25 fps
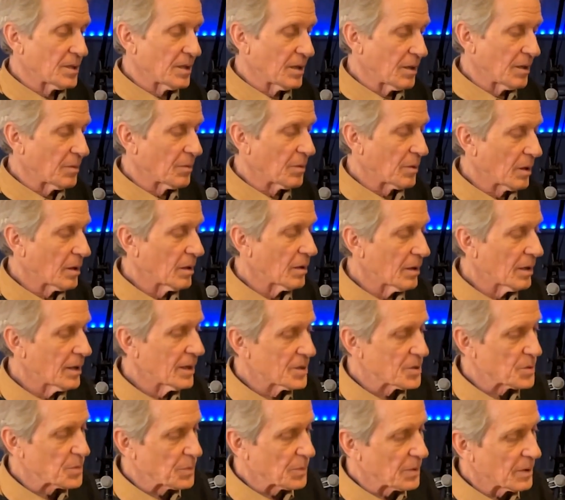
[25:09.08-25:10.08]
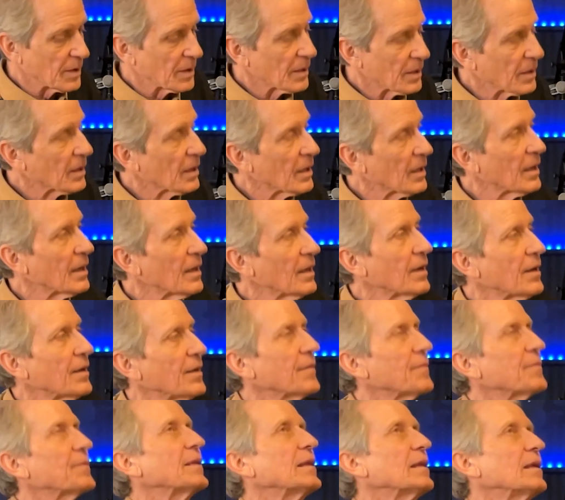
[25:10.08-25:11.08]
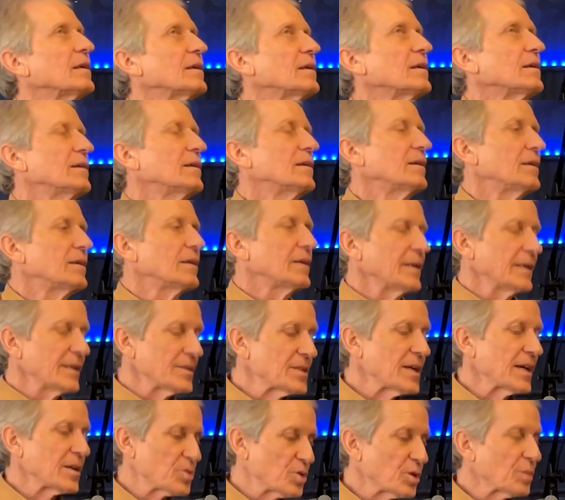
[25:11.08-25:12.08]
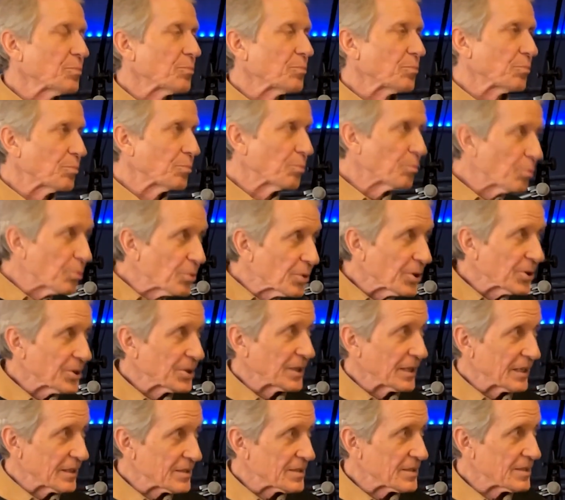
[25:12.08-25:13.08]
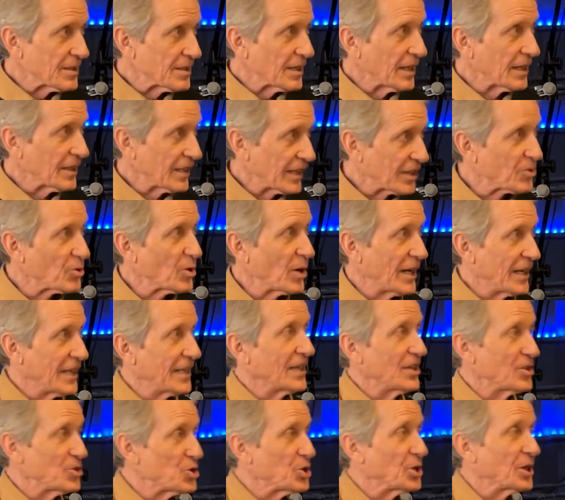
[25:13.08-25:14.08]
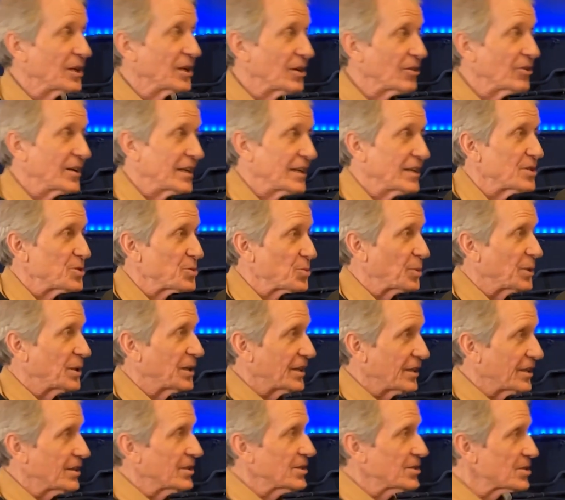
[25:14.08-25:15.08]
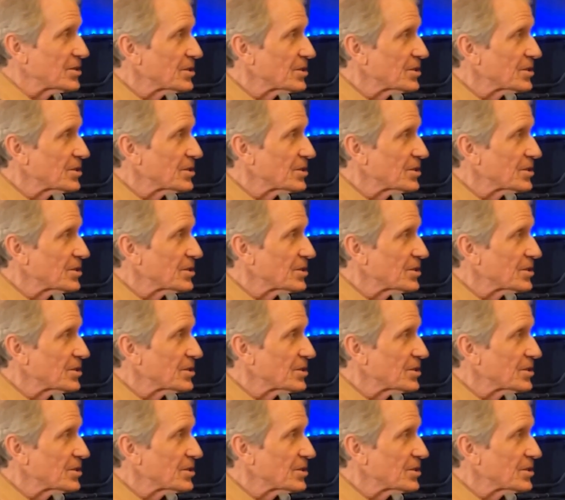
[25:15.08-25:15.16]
evolution of a lot of people, probably. It's actually brilliant electronic engineering is what it is.